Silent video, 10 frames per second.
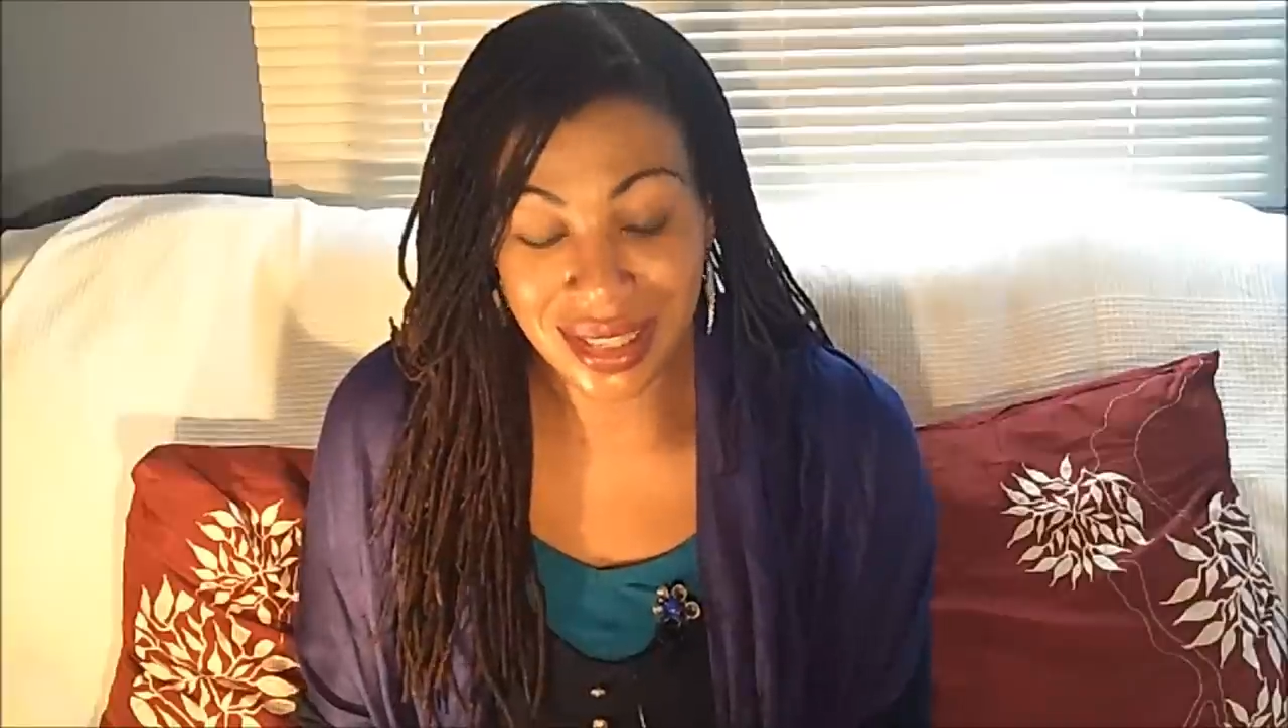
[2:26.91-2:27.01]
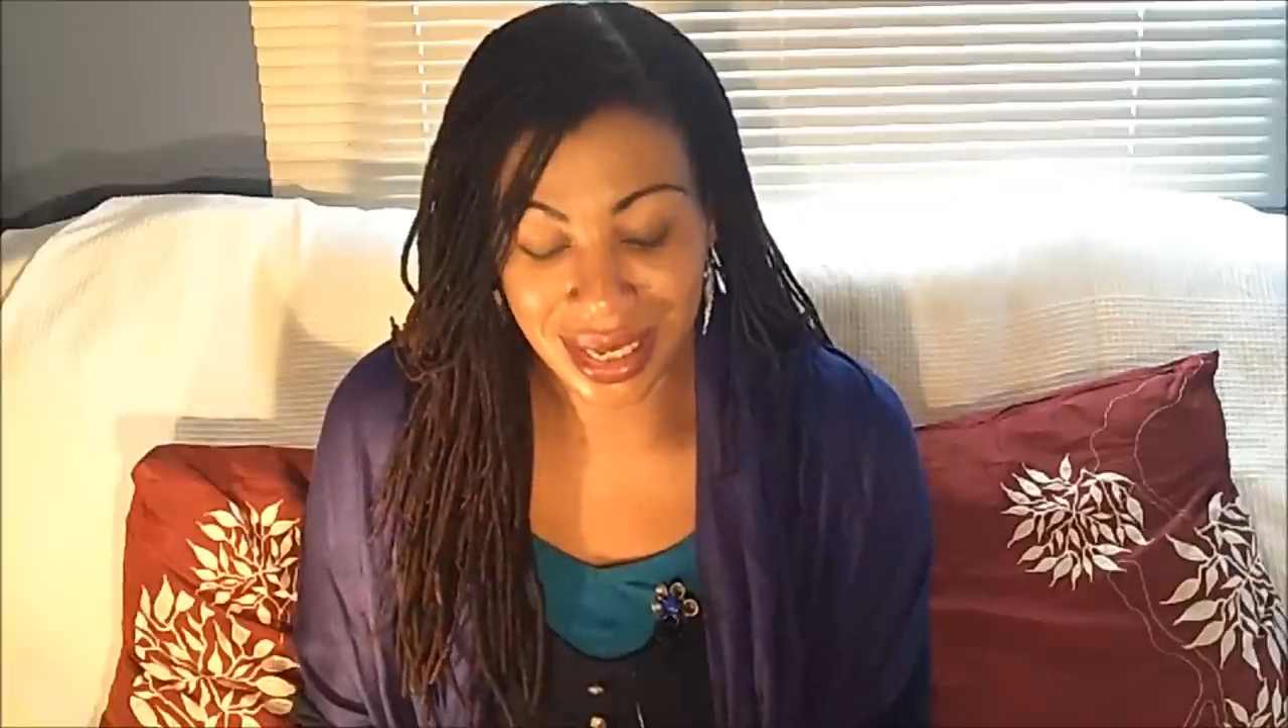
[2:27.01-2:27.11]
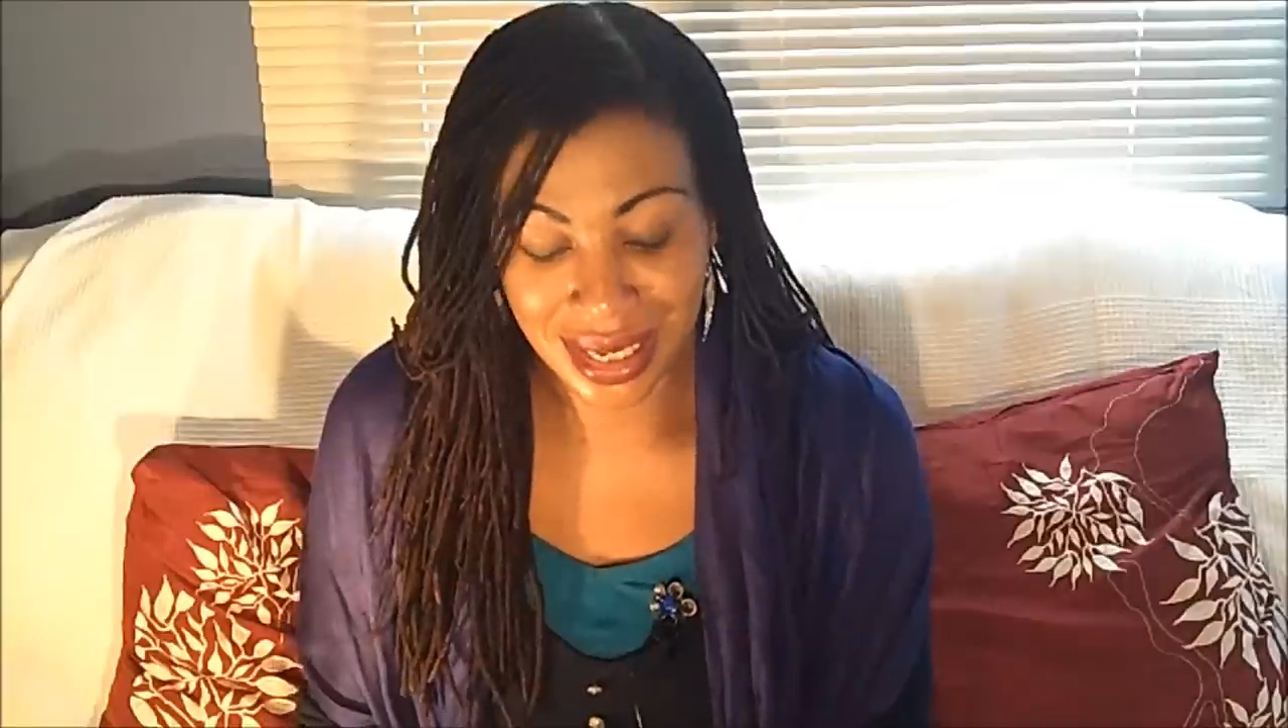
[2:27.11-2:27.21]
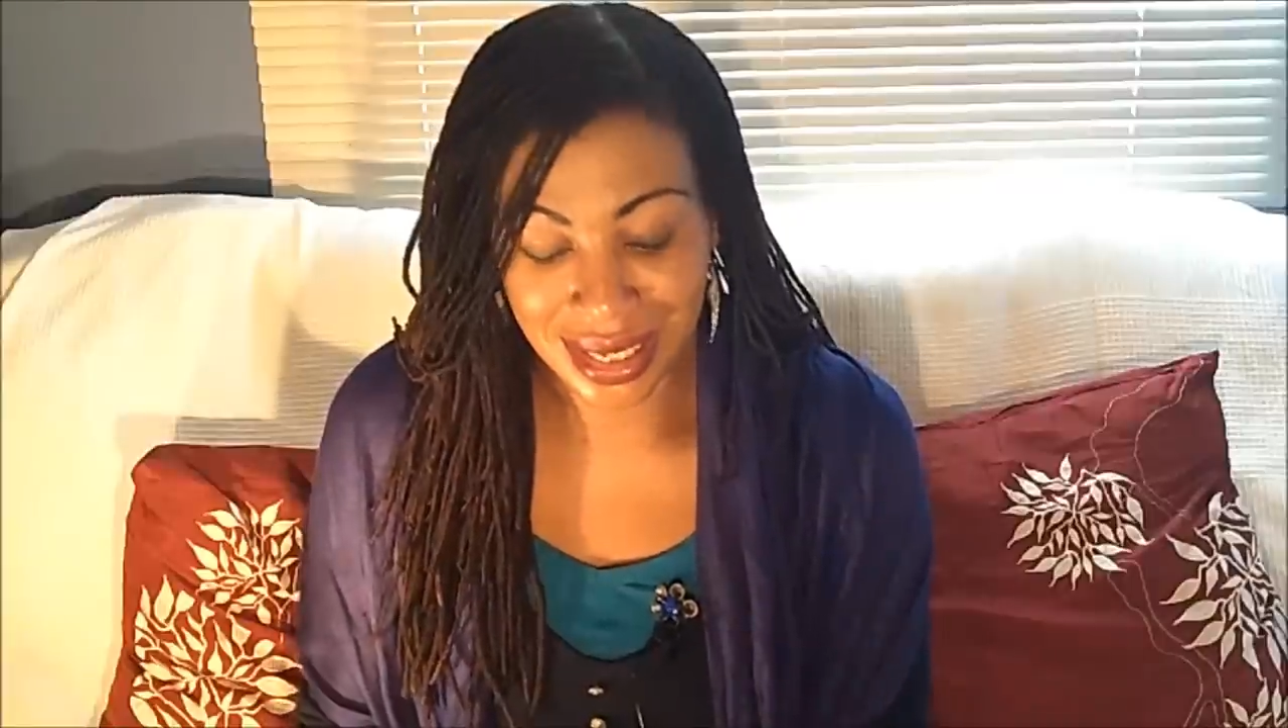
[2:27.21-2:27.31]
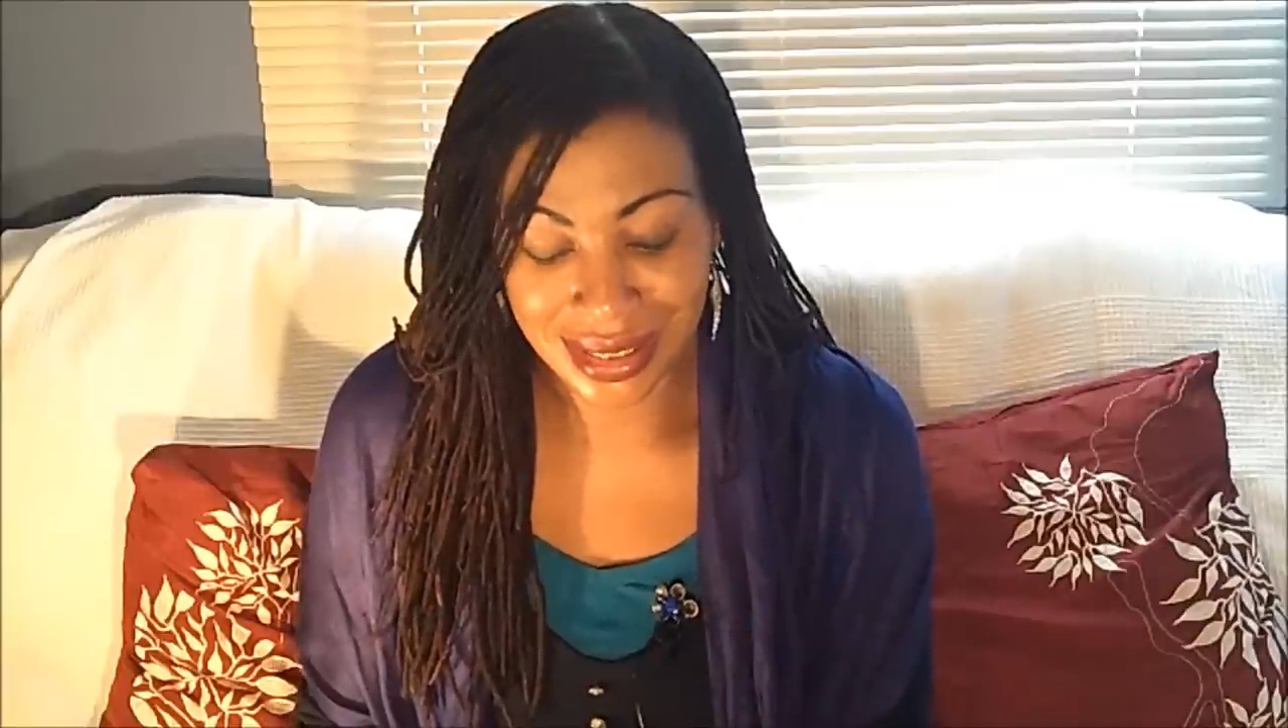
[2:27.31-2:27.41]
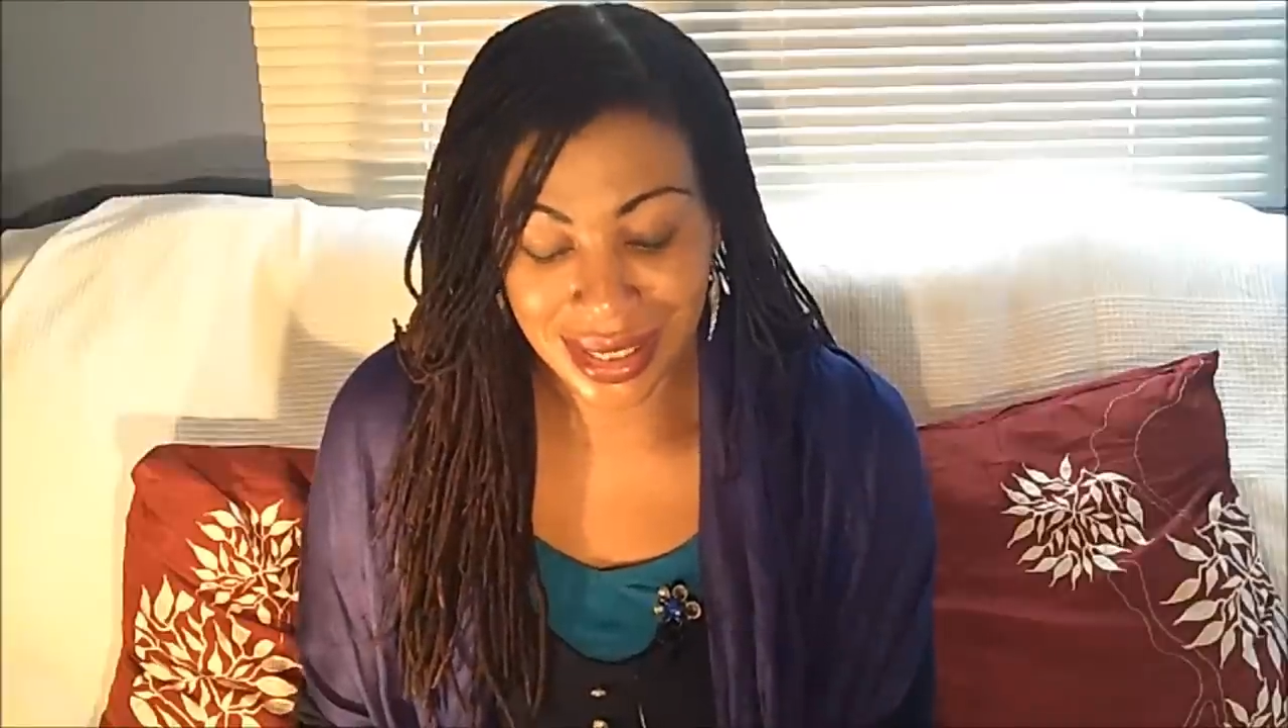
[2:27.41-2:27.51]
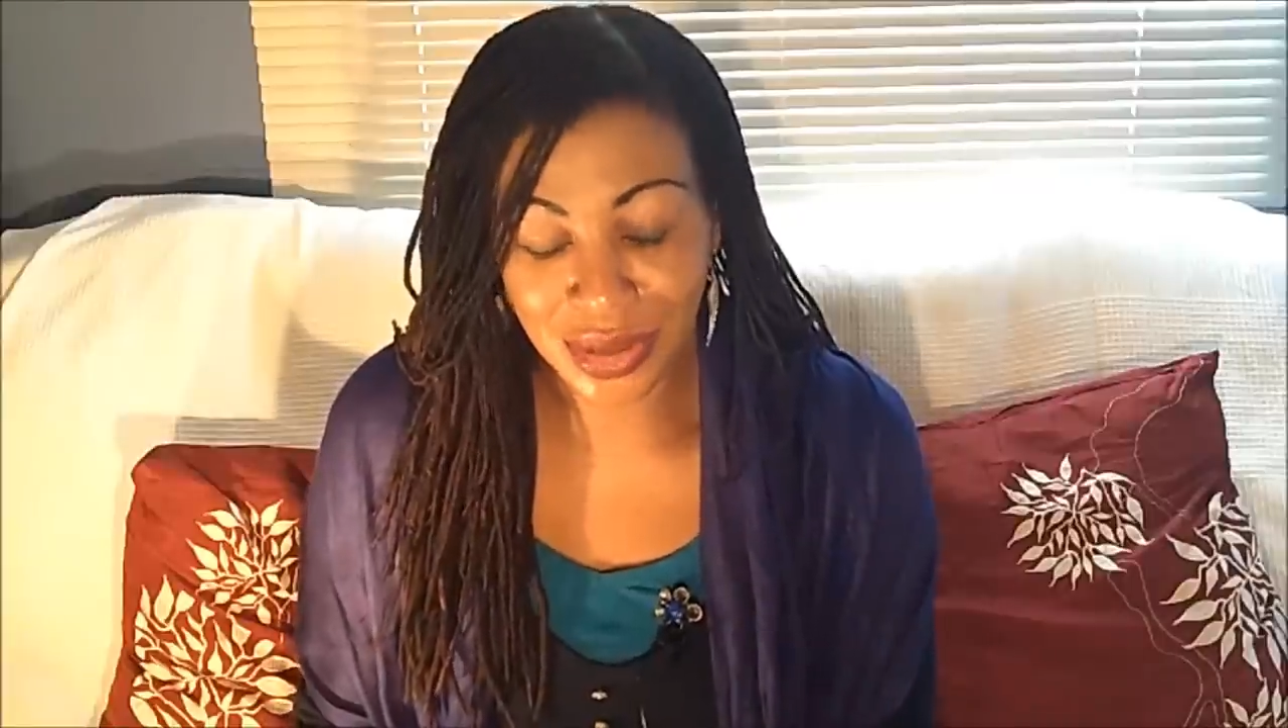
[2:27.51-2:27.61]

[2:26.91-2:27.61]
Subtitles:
thing is,